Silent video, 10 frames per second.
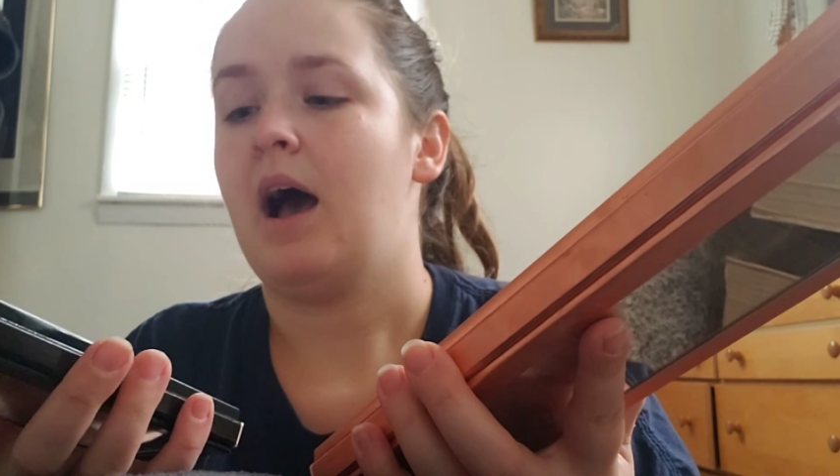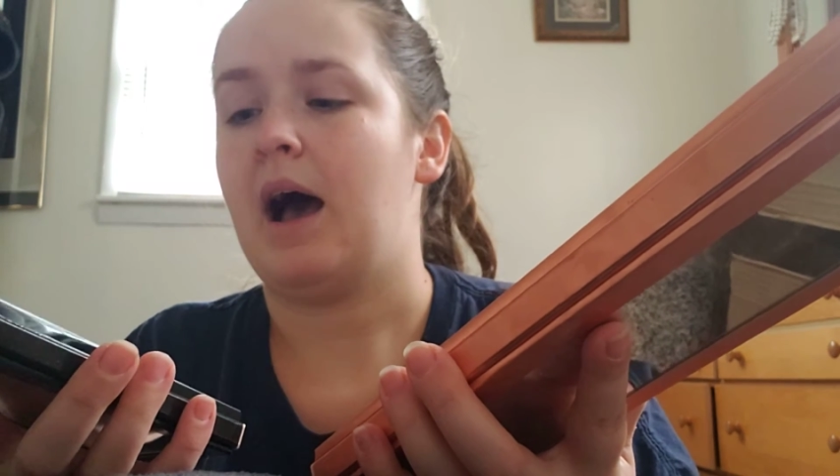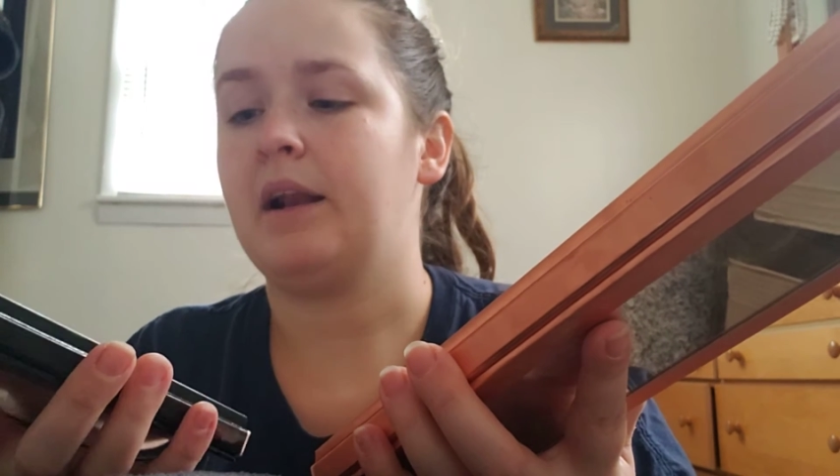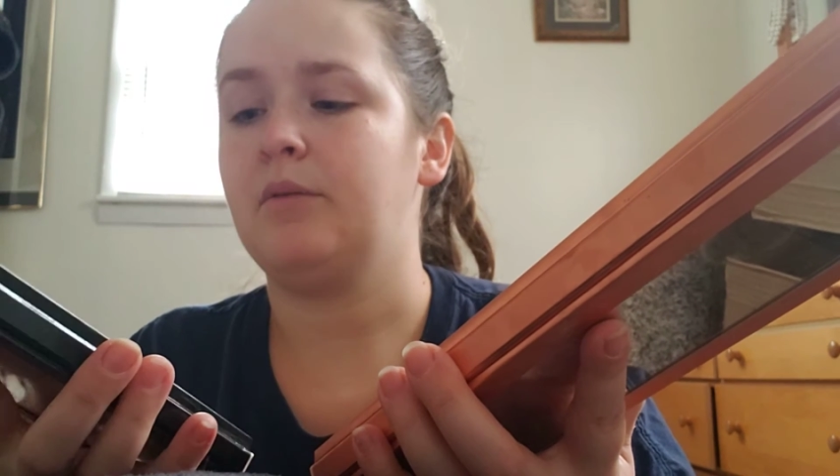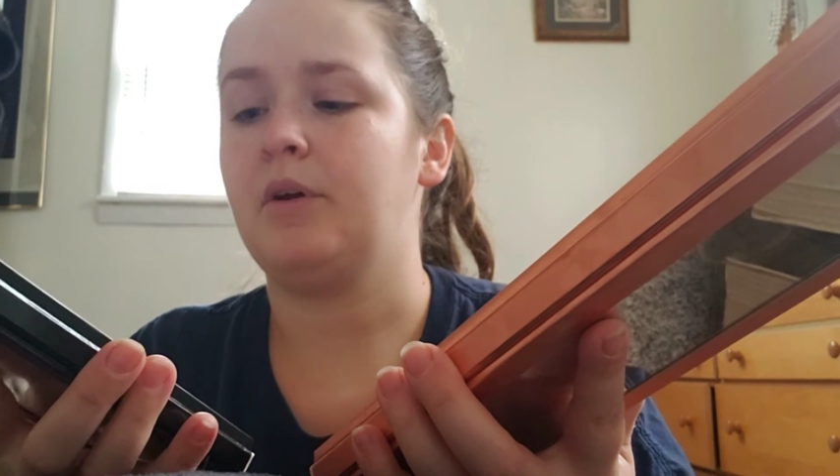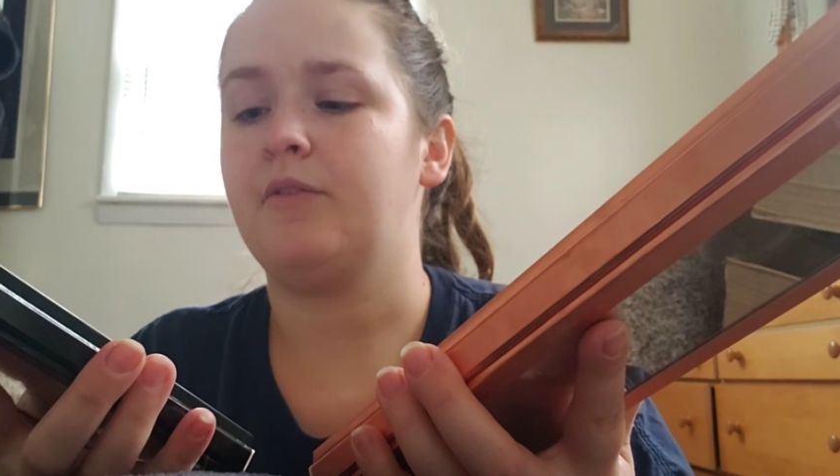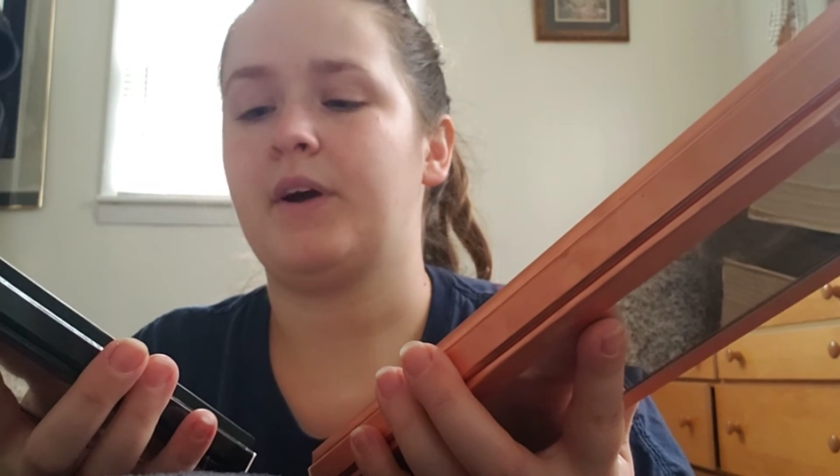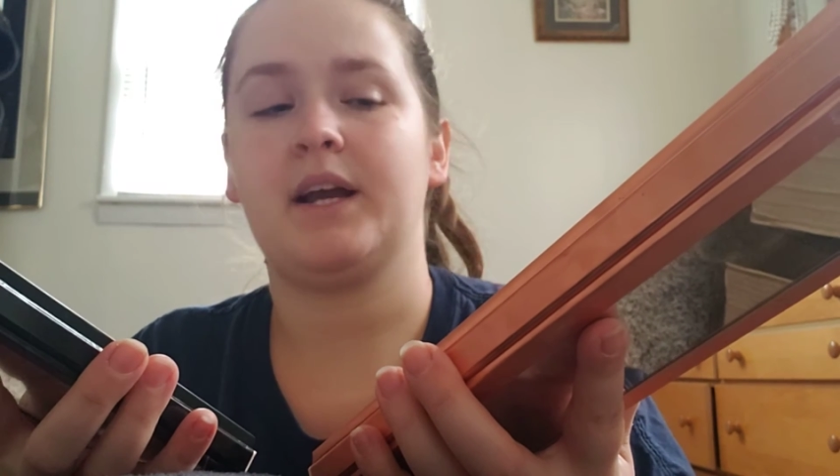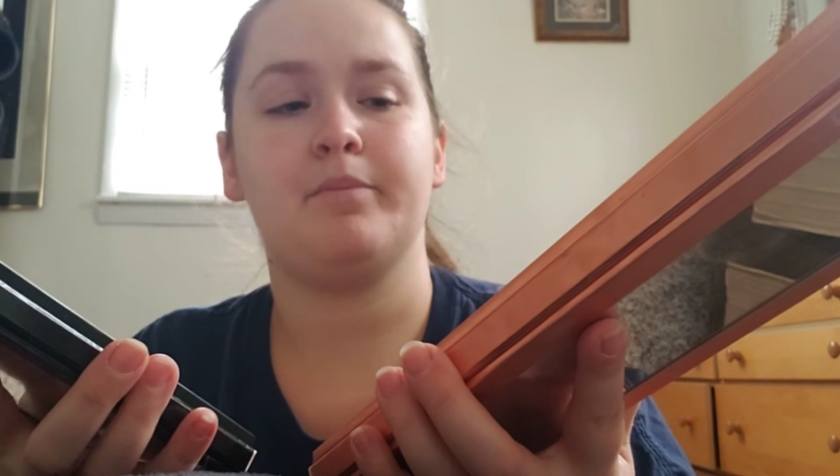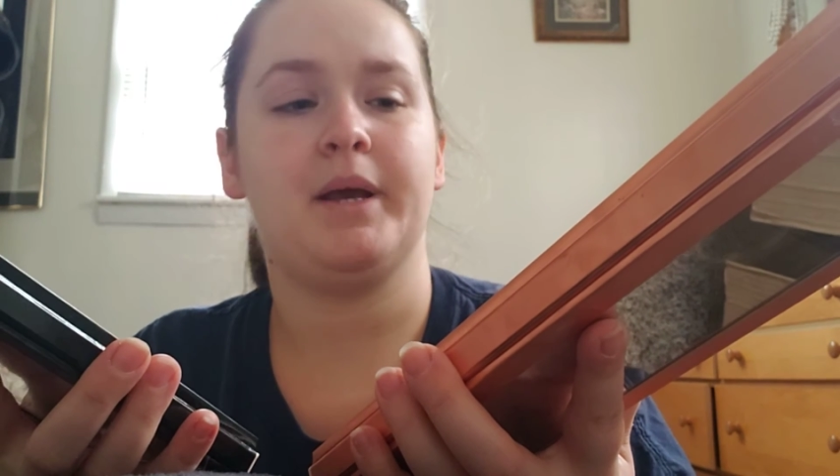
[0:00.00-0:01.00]
I don't know if
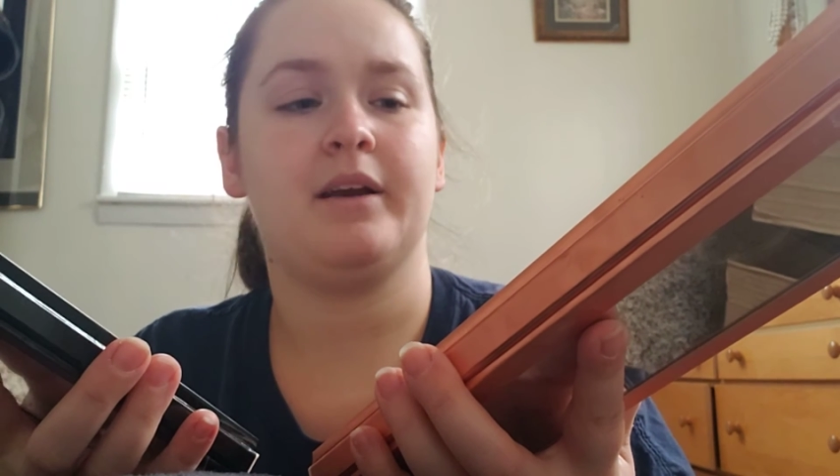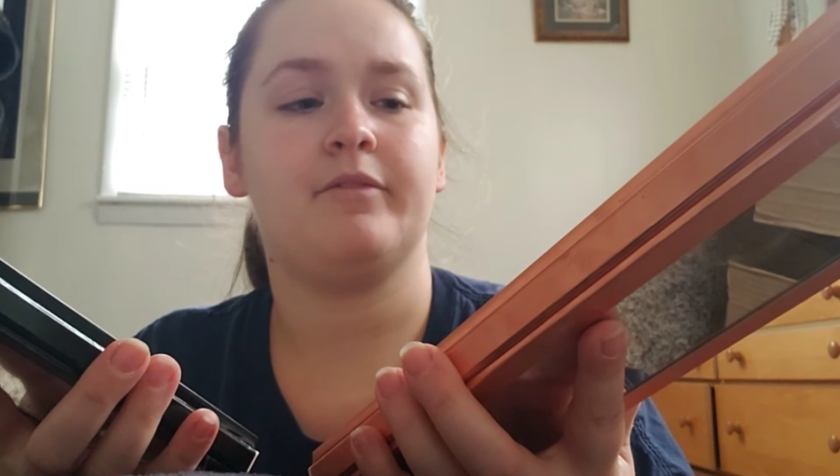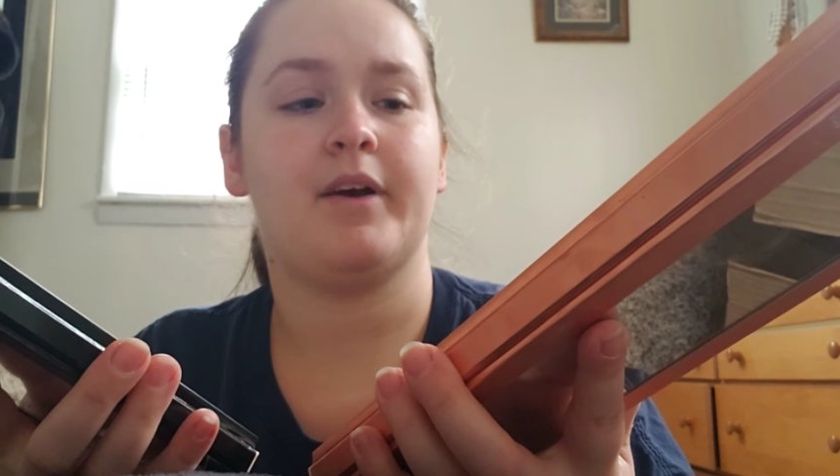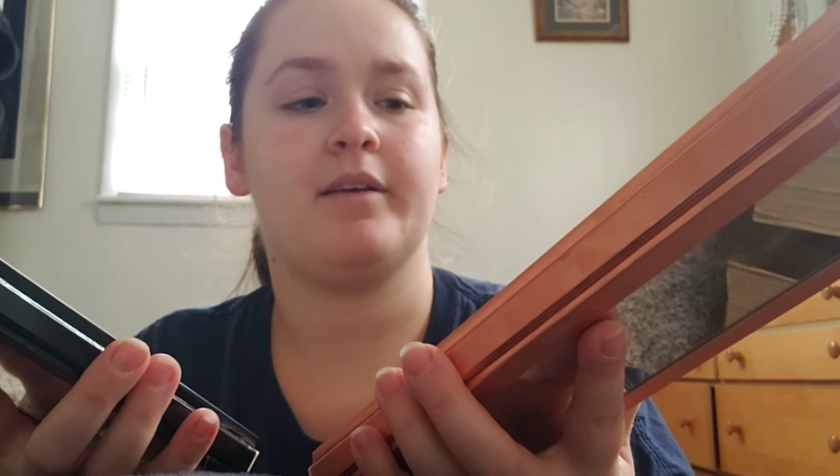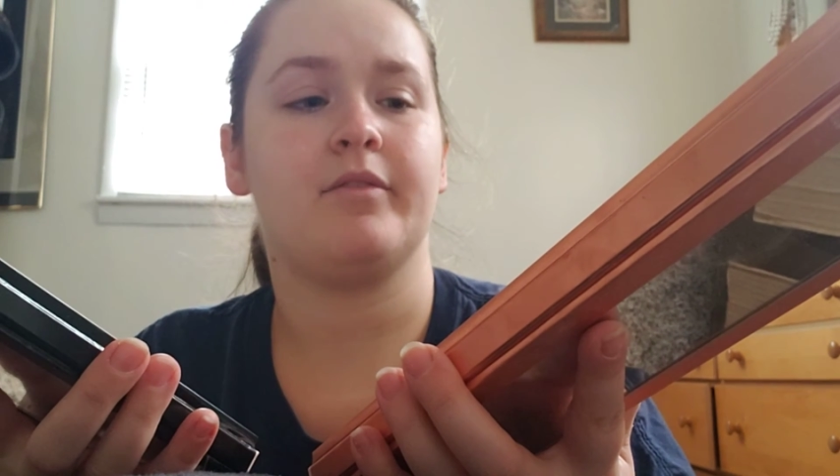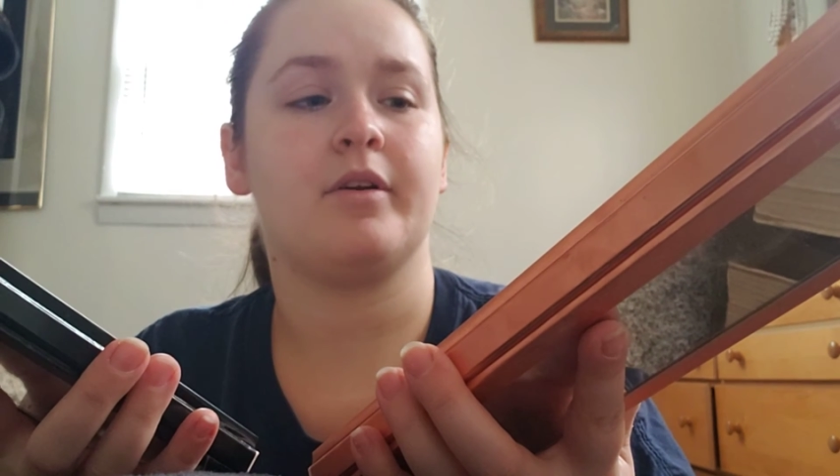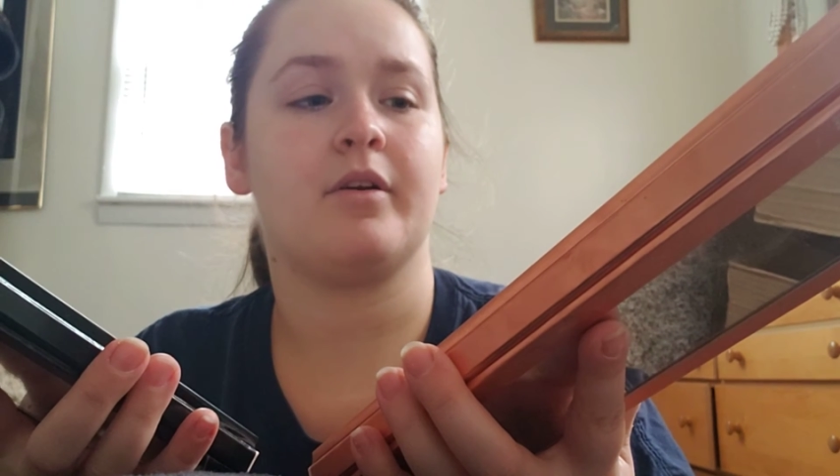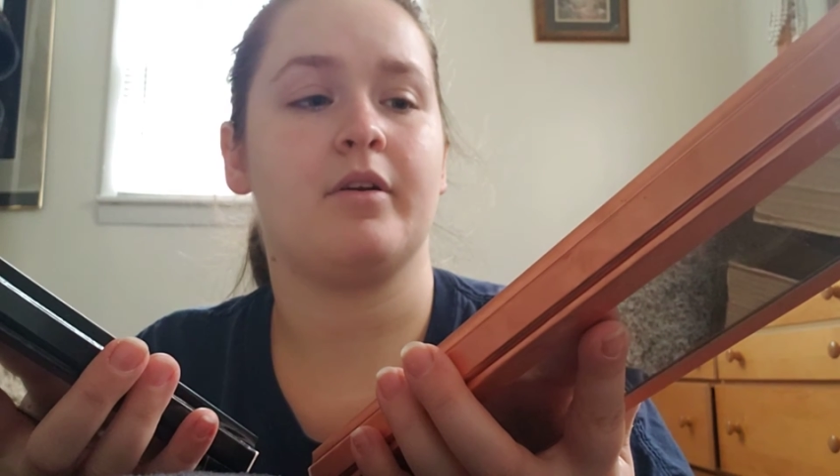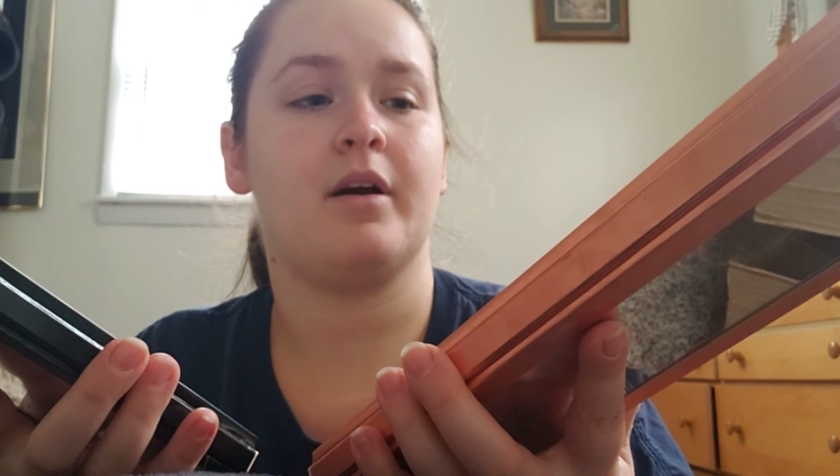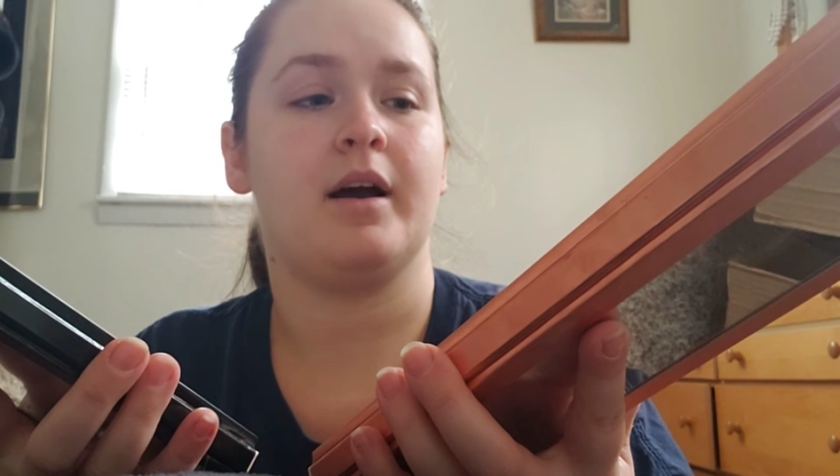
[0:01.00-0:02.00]
I could pick a favorite
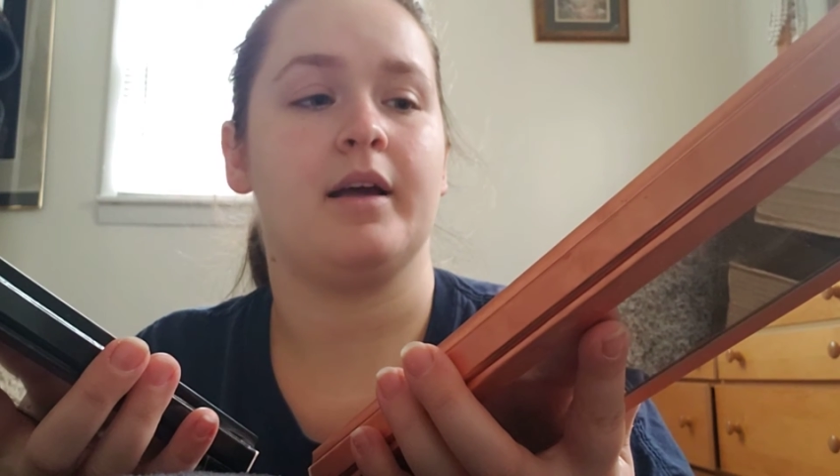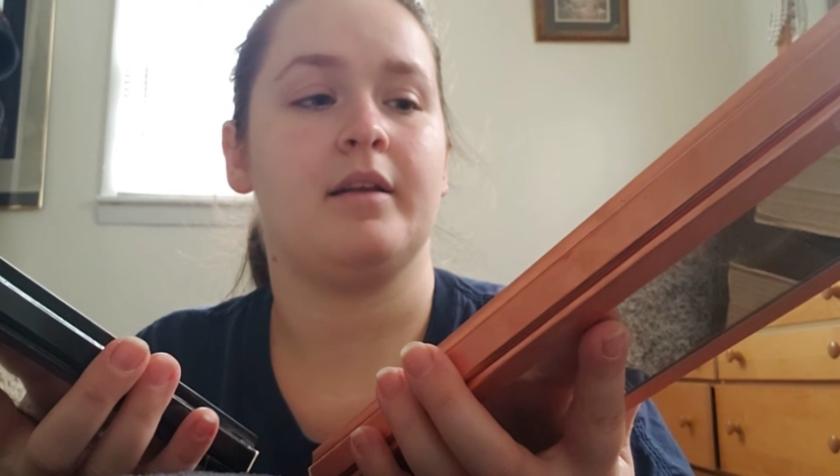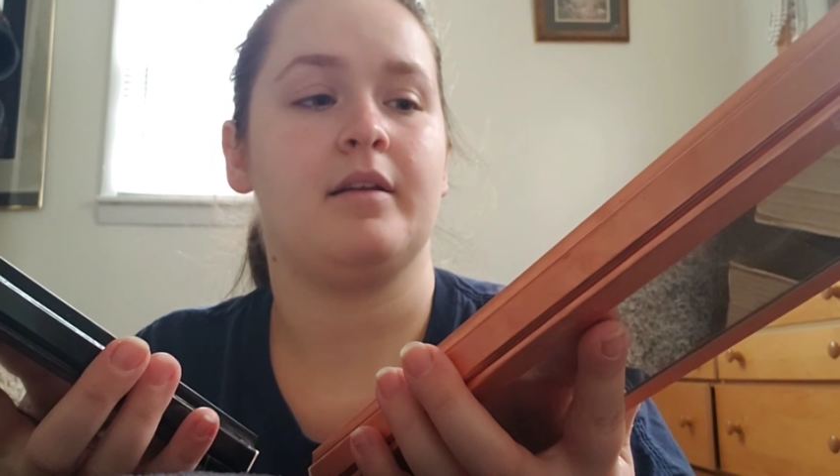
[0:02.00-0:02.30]
or not.